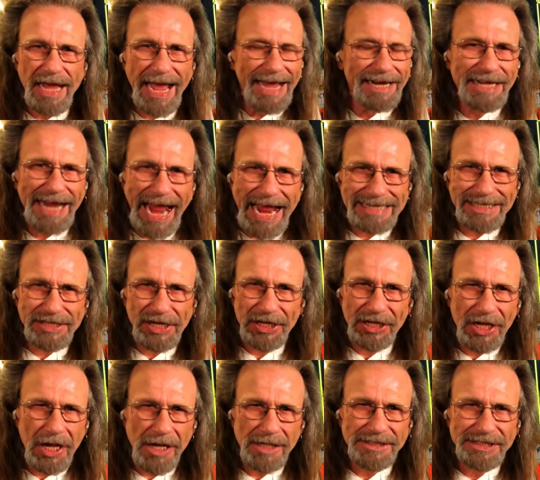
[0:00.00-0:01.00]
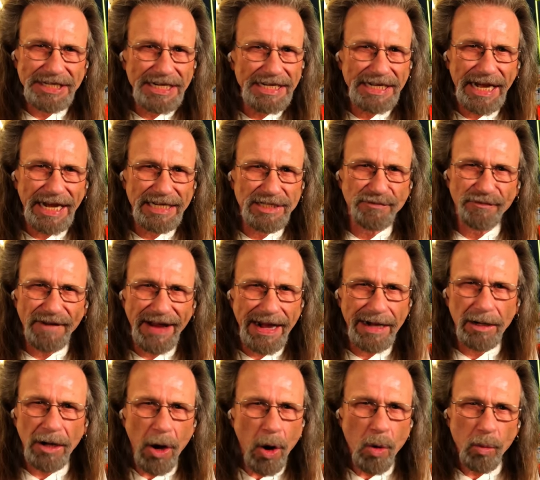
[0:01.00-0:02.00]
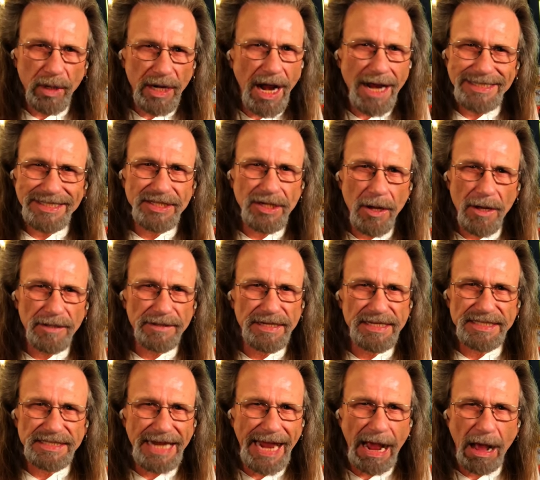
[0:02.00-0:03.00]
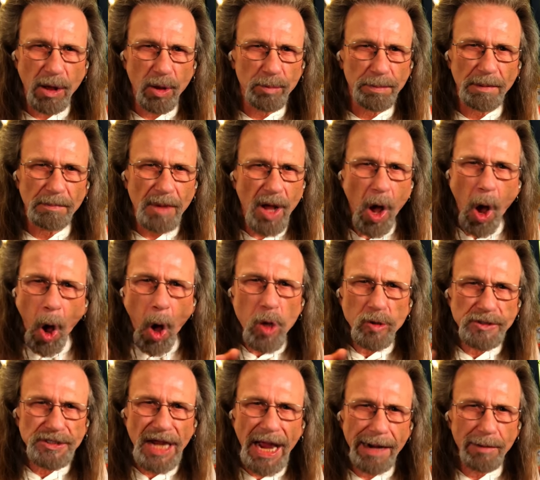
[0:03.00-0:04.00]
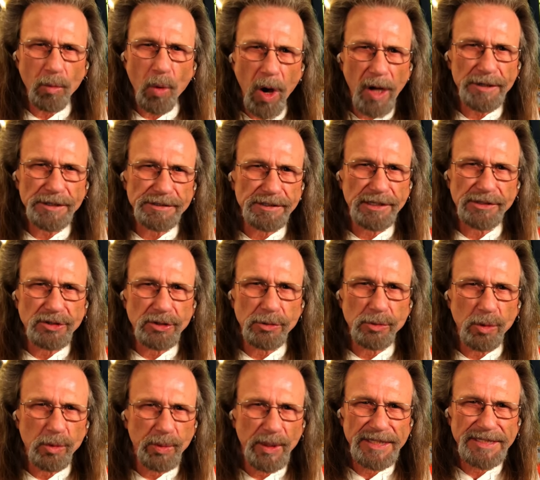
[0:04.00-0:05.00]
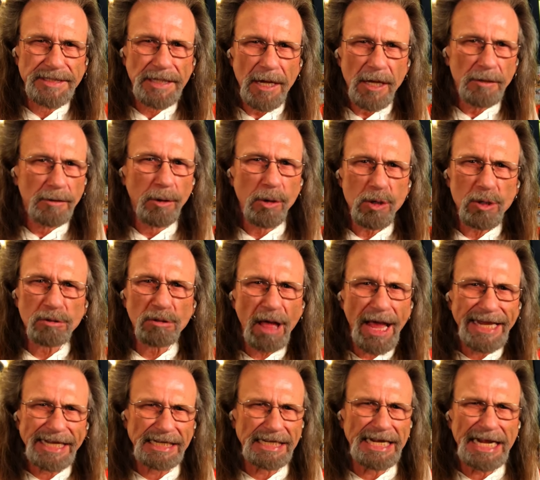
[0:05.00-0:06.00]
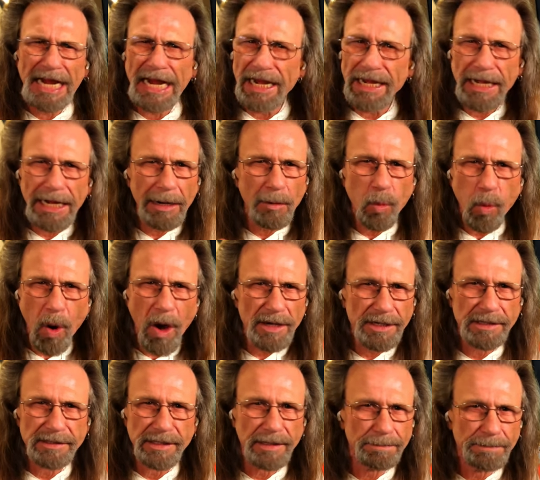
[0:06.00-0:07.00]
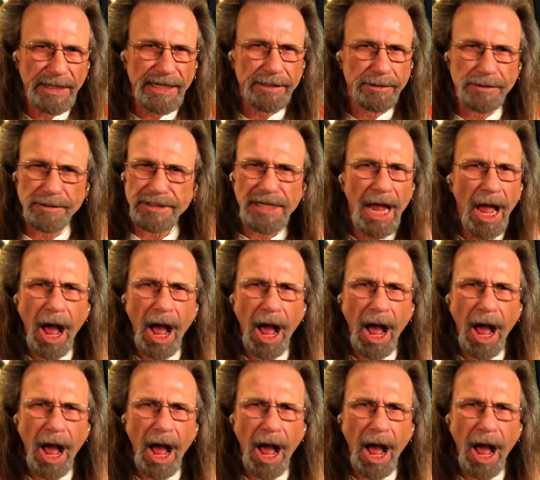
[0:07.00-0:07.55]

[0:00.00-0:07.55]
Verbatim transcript: And as a young teenage fan, when I saw this album, all I wanted to do was look like any one of the Beatles.